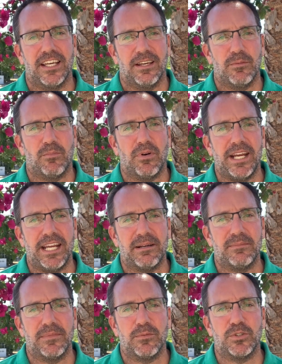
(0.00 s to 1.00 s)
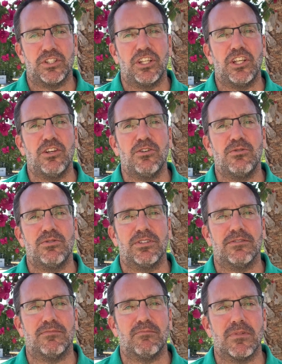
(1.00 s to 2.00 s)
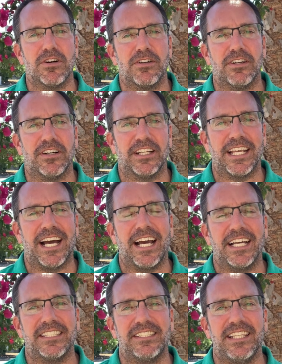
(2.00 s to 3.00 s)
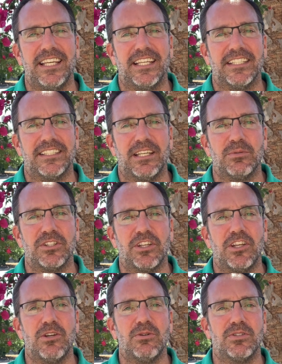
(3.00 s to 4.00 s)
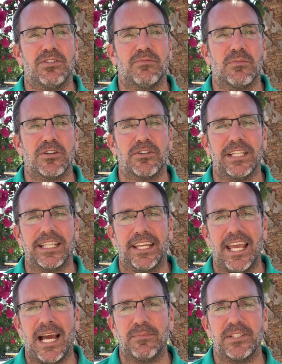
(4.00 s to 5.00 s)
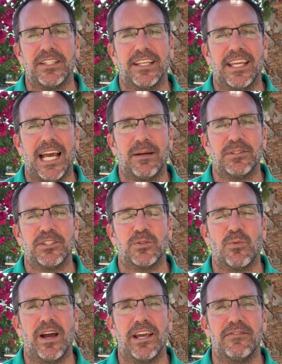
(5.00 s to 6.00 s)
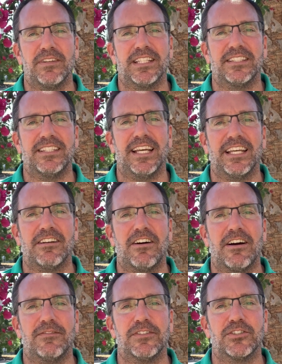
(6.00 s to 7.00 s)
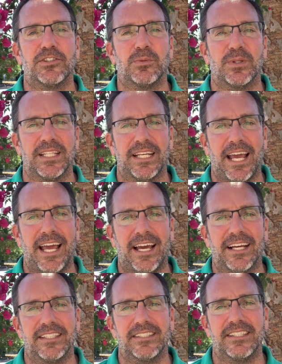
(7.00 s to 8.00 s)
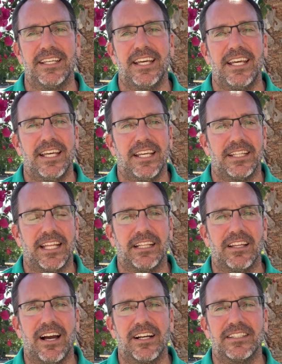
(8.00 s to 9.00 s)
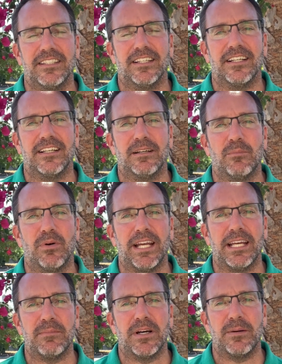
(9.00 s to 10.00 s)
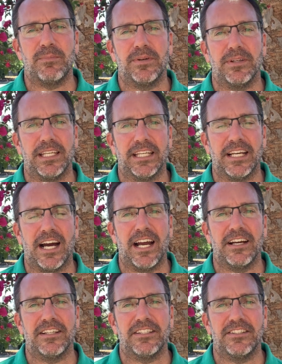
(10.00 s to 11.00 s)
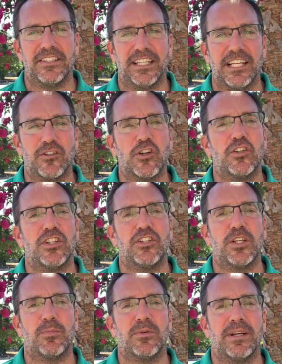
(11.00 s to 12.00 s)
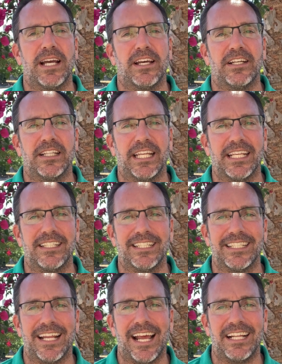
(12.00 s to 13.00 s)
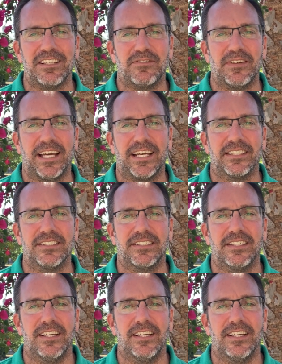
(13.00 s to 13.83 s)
Bram was accused of murder on the high seas. He was accused of murdering the captain's wife, and the second officer with an axe. They locked Bram up in irons, and they turned the ship around and landed in Halifax,